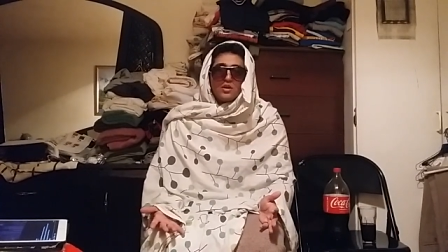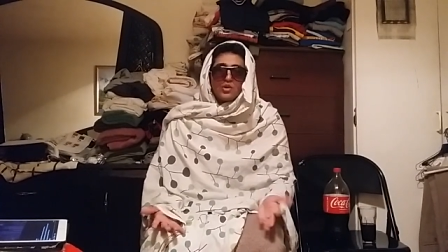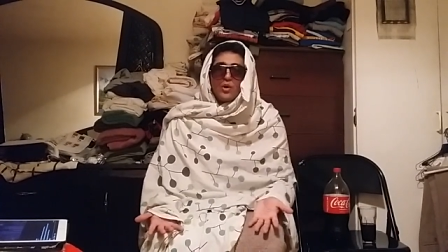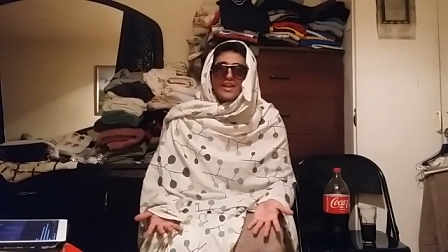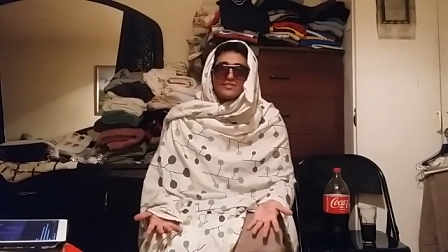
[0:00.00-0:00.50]

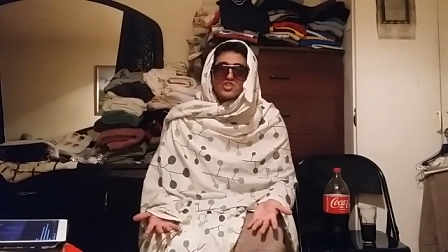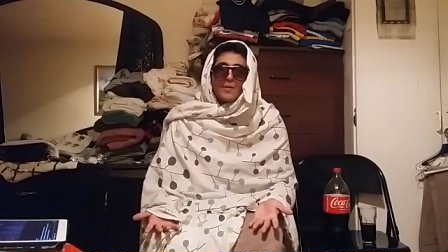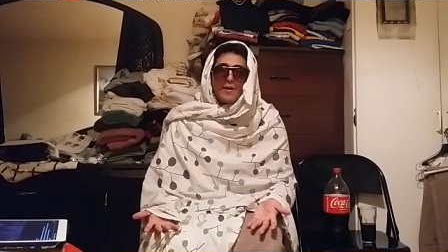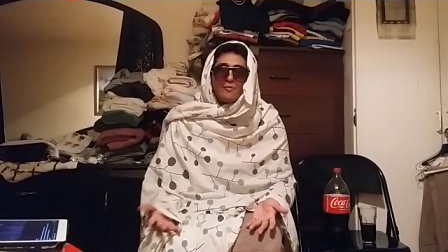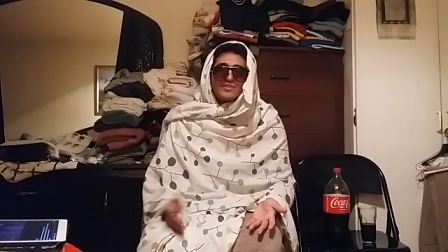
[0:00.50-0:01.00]
No one gives a
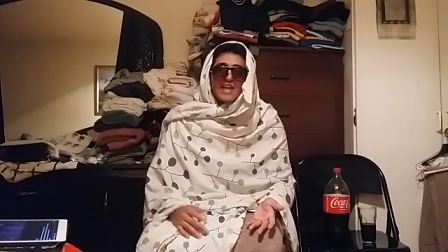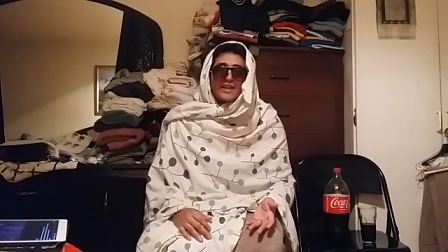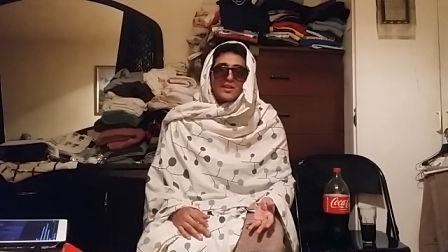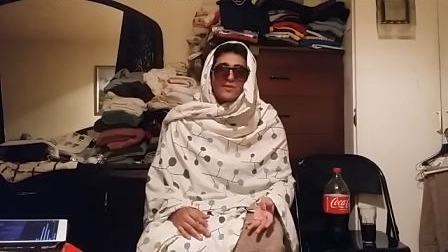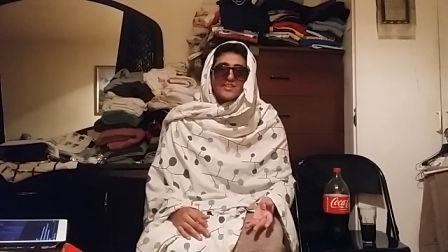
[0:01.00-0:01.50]
shit about women's
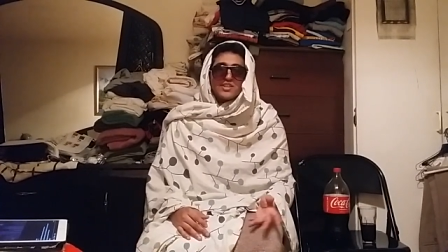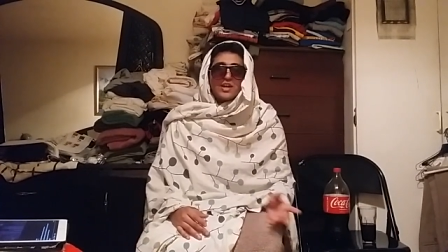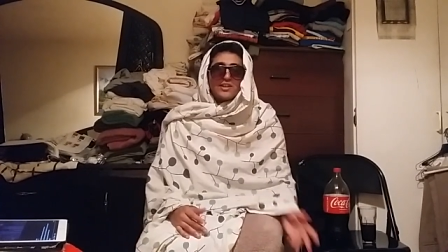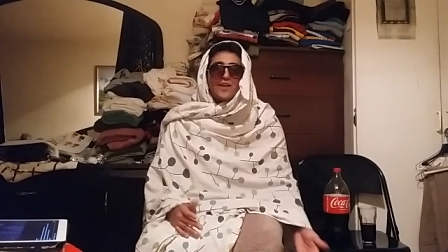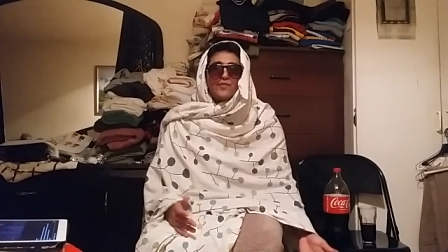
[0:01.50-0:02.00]
goddamn
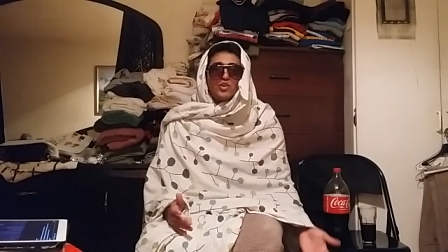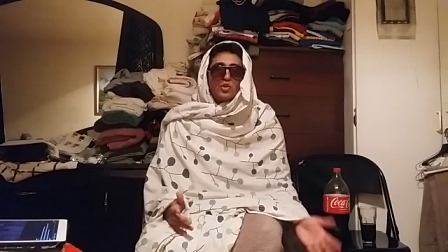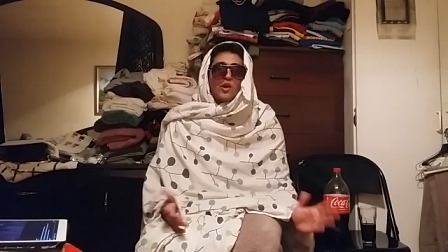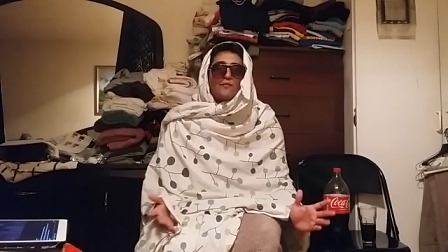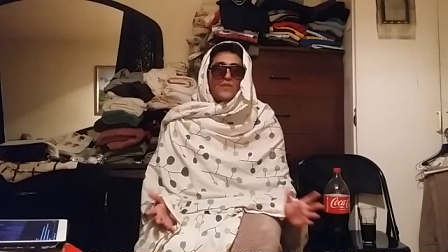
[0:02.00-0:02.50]
wrestling. Like, if you
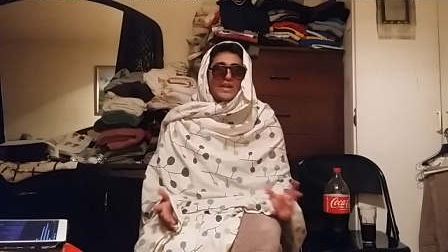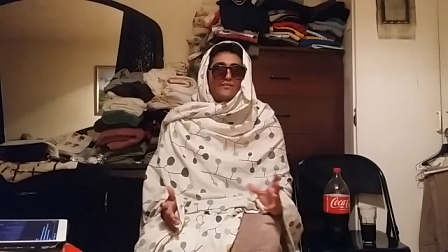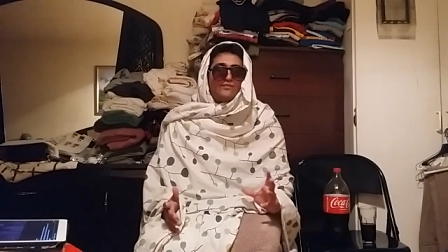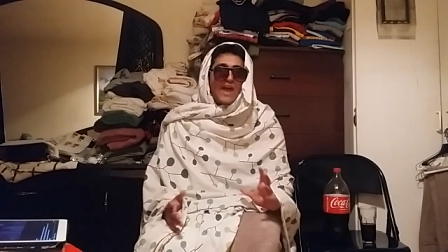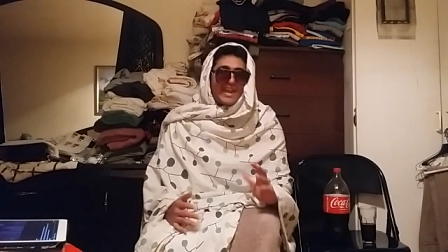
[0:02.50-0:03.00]
do, you're a
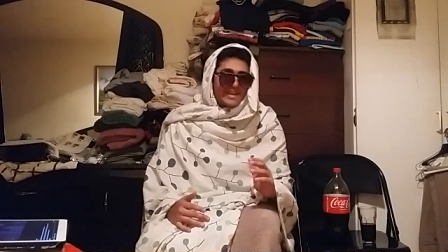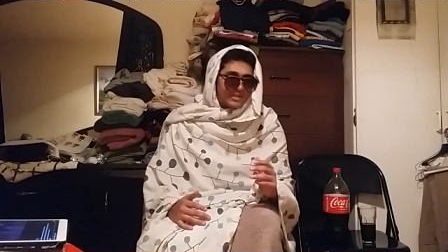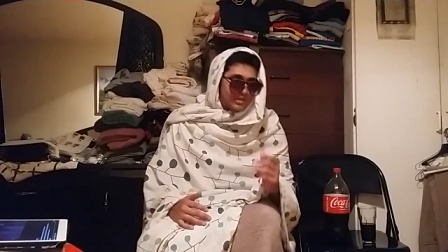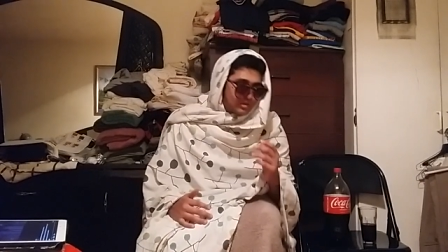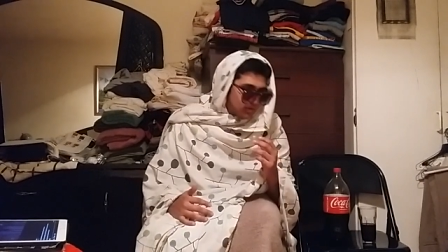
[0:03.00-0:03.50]
fucking faggot.